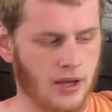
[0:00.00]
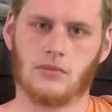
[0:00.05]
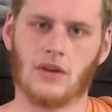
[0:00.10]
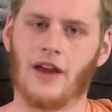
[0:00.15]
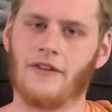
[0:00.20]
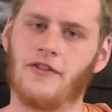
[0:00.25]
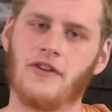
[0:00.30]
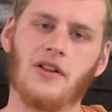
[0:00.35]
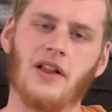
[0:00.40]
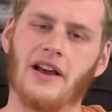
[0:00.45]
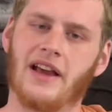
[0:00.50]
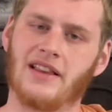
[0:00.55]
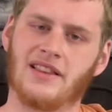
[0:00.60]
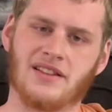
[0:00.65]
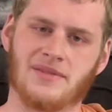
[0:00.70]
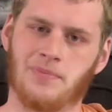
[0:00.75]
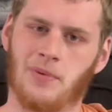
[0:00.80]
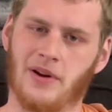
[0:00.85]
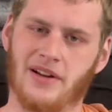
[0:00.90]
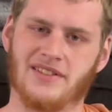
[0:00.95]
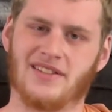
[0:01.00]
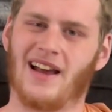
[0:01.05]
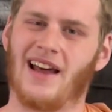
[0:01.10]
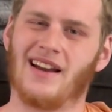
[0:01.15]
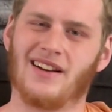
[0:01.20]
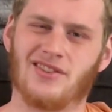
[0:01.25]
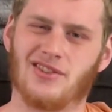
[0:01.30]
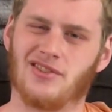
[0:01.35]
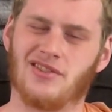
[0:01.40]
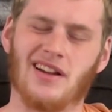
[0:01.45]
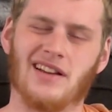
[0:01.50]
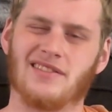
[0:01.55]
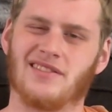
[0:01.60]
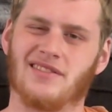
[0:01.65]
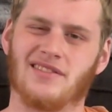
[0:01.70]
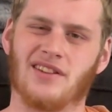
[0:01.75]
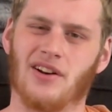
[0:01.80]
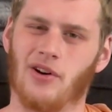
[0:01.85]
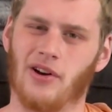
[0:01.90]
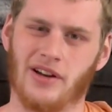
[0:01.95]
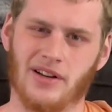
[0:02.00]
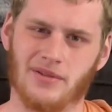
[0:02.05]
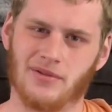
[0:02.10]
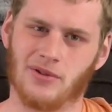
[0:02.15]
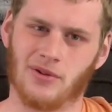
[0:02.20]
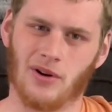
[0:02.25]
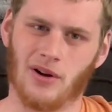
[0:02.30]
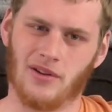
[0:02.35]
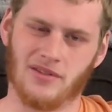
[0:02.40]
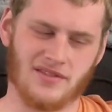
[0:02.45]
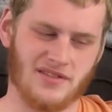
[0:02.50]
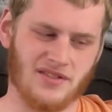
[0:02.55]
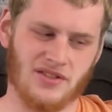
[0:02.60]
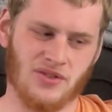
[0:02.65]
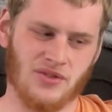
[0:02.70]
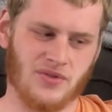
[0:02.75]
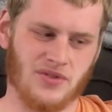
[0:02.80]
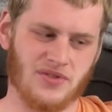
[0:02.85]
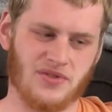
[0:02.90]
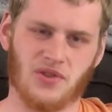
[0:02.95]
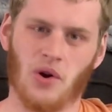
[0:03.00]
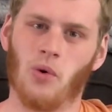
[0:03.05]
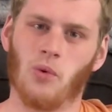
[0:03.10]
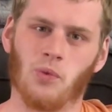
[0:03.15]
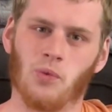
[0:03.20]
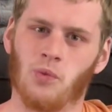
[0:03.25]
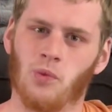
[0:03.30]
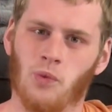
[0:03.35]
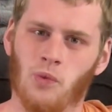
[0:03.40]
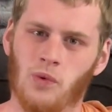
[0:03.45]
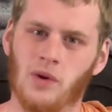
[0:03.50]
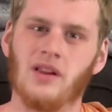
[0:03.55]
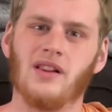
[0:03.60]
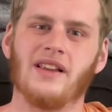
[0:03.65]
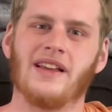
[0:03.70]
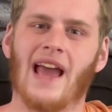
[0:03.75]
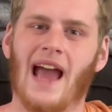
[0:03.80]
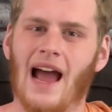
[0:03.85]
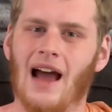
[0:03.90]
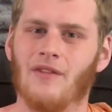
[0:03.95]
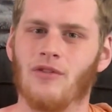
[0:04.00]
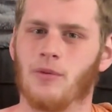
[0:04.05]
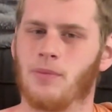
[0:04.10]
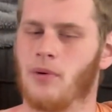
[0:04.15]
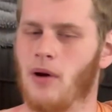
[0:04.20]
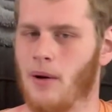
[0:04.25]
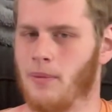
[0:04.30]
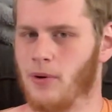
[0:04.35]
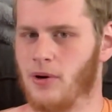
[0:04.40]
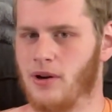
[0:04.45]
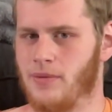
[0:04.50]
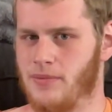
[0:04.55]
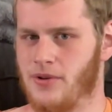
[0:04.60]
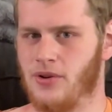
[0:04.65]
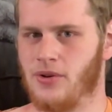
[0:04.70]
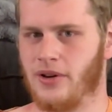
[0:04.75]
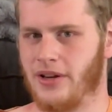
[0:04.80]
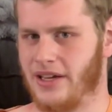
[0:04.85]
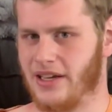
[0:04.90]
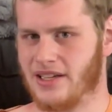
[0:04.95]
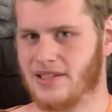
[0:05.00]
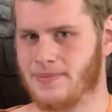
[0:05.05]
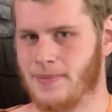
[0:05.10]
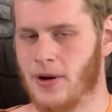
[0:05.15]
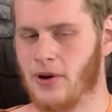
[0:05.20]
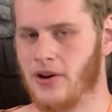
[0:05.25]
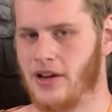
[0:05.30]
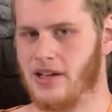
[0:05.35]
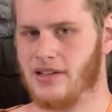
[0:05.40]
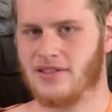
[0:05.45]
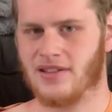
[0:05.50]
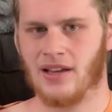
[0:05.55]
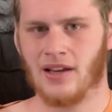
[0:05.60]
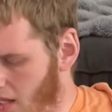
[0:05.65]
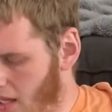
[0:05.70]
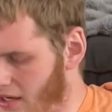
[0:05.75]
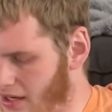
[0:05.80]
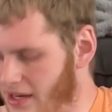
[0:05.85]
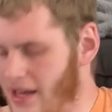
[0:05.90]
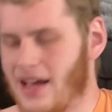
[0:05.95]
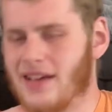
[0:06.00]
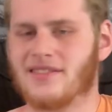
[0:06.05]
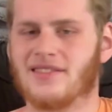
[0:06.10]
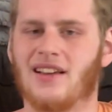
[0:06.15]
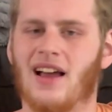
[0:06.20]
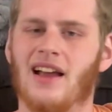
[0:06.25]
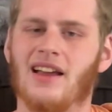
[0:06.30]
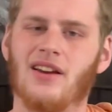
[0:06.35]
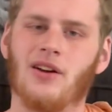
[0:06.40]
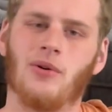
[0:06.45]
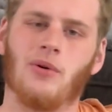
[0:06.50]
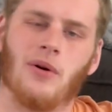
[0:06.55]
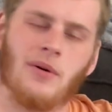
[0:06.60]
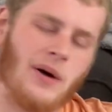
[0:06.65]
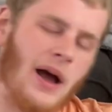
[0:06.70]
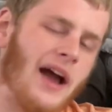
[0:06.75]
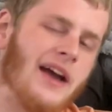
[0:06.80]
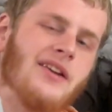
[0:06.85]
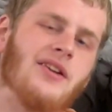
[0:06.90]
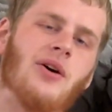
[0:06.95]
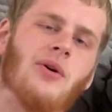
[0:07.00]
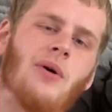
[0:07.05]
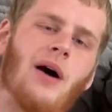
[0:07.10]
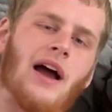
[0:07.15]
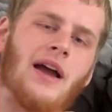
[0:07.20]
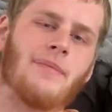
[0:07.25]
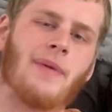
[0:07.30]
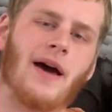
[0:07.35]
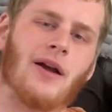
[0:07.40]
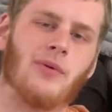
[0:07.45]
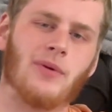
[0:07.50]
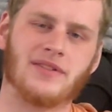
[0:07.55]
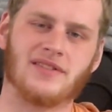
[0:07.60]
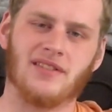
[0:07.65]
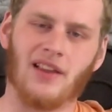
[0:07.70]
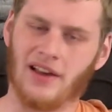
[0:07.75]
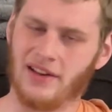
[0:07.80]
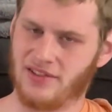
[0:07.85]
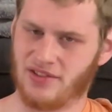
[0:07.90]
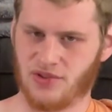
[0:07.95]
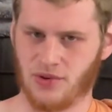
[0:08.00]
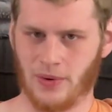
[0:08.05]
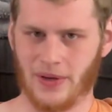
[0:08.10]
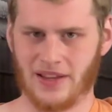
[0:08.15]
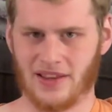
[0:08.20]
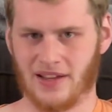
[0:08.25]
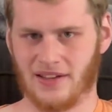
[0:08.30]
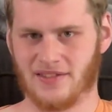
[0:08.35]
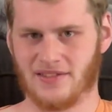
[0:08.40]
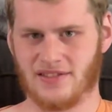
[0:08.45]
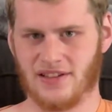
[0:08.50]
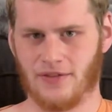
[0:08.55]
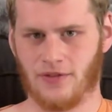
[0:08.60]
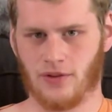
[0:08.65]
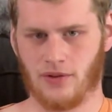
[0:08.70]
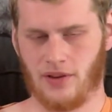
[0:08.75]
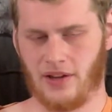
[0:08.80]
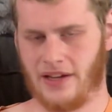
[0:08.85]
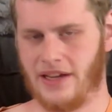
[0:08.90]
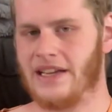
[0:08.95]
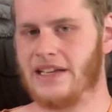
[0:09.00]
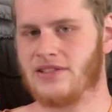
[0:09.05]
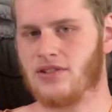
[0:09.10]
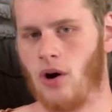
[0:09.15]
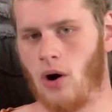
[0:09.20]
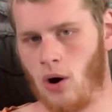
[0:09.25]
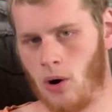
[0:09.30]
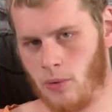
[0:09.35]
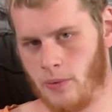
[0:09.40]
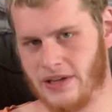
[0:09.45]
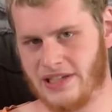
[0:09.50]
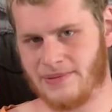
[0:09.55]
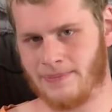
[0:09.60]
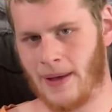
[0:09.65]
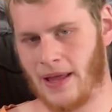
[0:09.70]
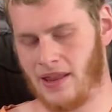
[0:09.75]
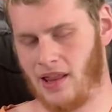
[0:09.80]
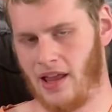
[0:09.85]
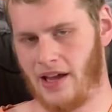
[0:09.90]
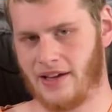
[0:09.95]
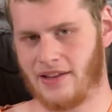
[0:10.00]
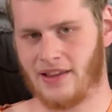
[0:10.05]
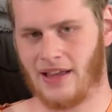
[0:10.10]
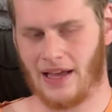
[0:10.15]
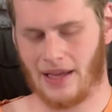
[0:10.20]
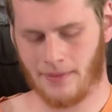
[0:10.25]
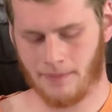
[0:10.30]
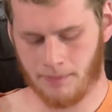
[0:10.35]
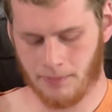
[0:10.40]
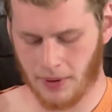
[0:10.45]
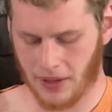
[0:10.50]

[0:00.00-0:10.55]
I feel like at this point it's kind of just necessary, or else you just don't really have a proper computing experience. And yes, I know iPadOS likes doing things differently. It's always been like that.